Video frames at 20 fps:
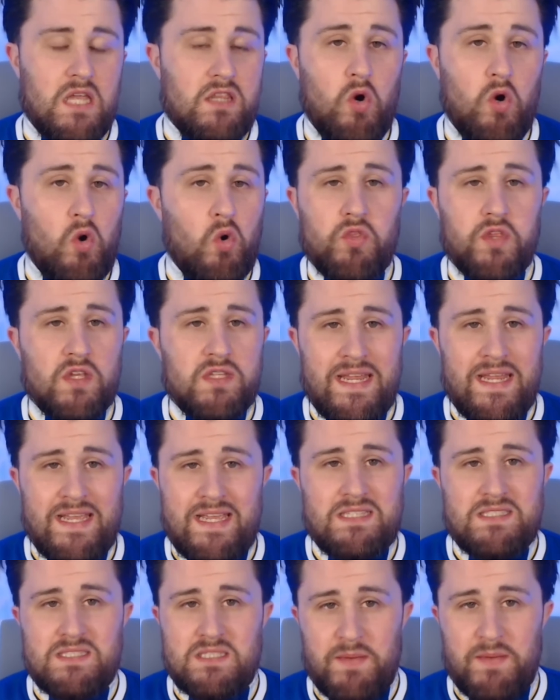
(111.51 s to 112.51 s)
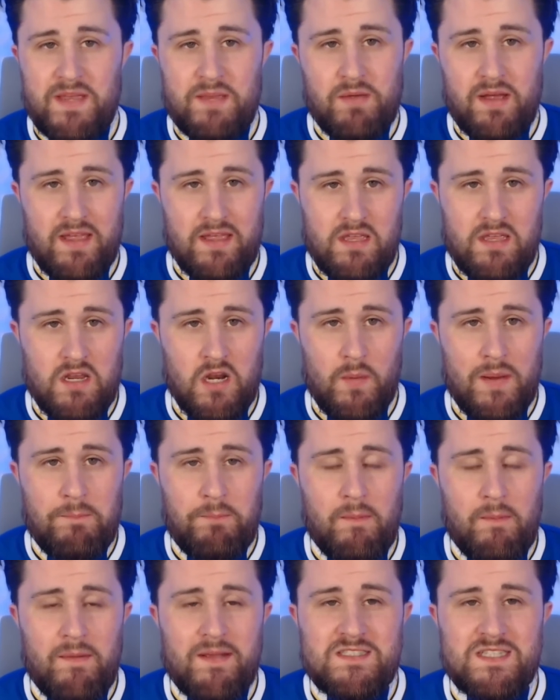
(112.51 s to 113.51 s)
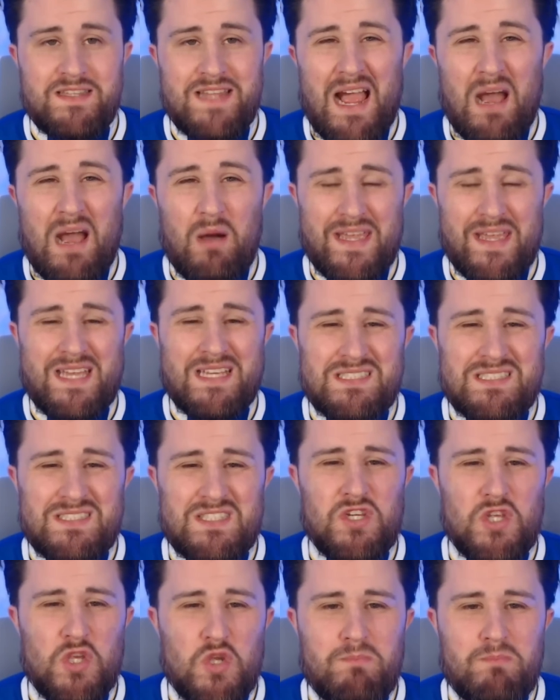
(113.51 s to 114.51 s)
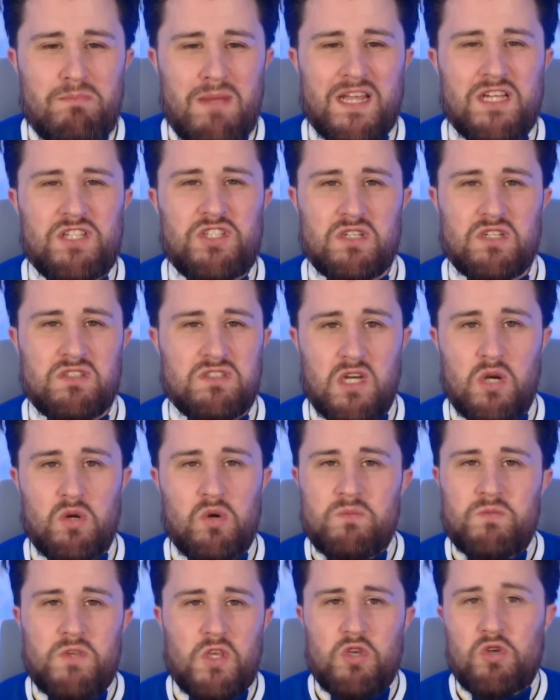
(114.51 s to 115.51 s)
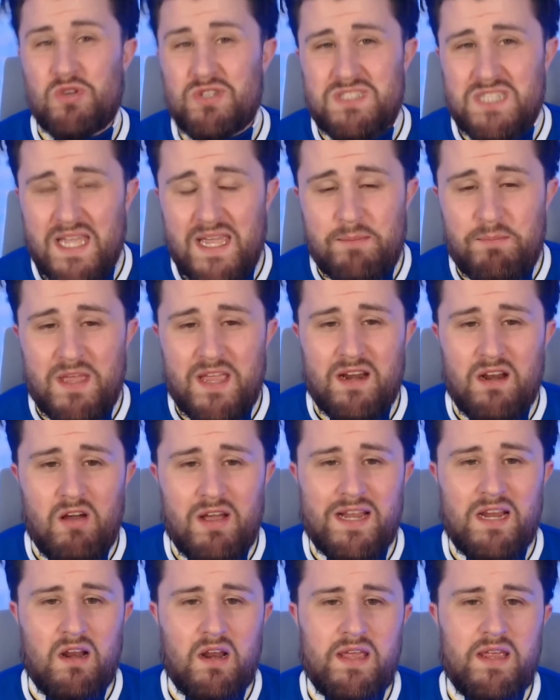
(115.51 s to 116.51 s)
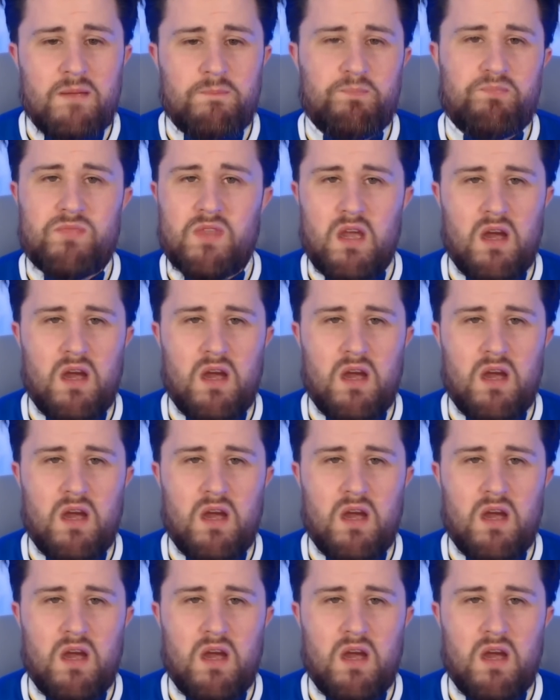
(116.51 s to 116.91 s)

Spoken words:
All that needs to be, implemented now is the new manager. So do you see it being likely?